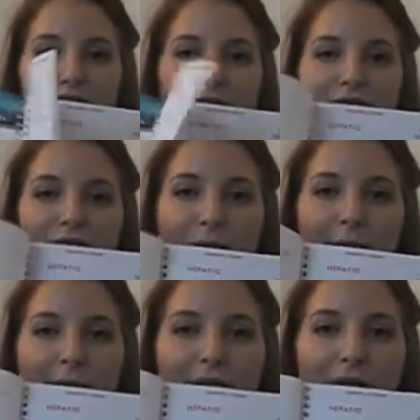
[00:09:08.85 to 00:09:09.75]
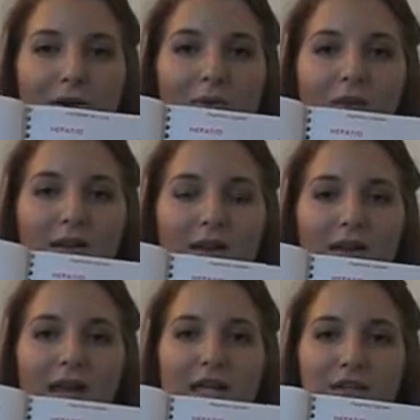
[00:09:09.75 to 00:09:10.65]
Just rip them out
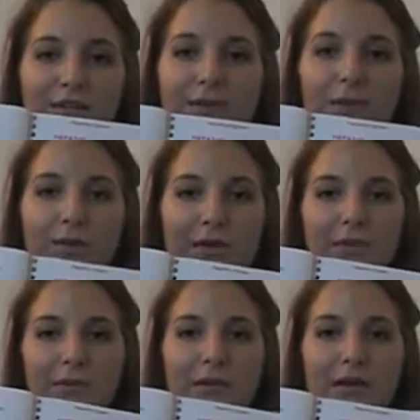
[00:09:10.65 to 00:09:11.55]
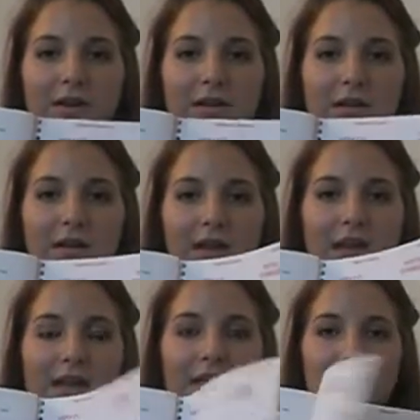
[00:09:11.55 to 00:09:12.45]
and just fold them,
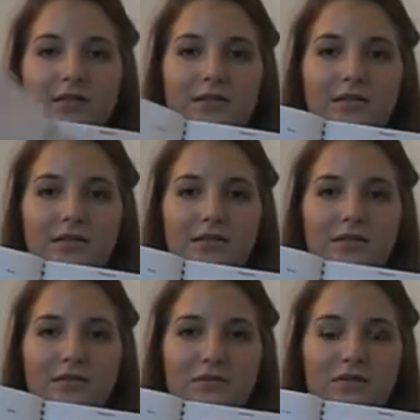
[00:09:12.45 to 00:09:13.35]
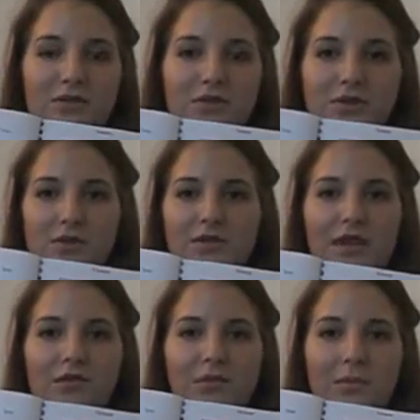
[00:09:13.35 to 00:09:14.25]
and you can
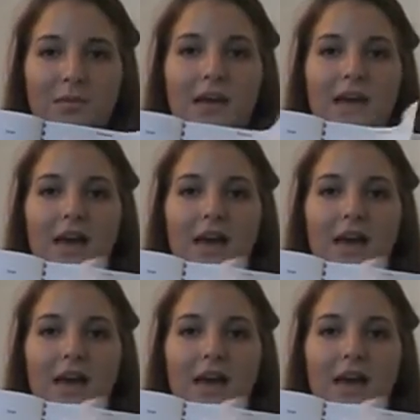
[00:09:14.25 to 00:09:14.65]
study from them.